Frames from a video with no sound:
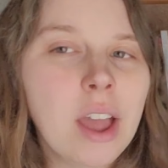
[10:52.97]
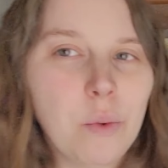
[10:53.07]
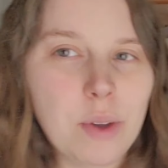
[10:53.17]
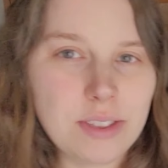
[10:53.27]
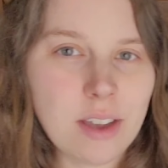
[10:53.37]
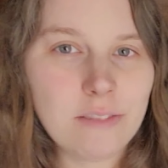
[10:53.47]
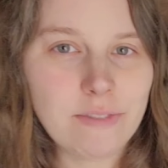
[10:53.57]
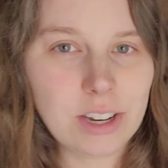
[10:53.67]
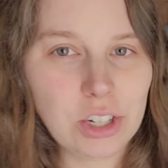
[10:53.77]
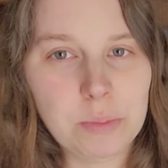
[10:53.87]
with
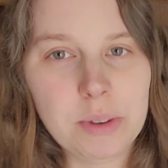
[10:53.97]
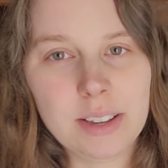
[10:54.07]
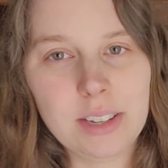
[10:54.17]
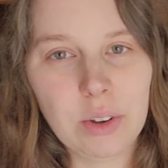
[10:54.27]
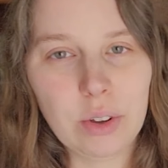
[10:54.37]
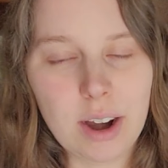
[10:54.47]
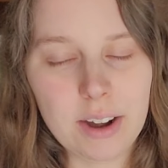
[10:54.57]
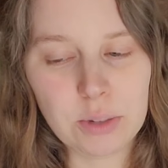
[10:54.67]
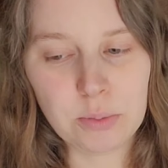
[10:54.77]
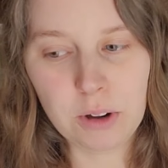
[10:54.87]
nonfiction because it
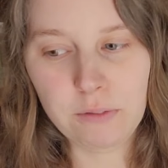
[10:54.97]
requires more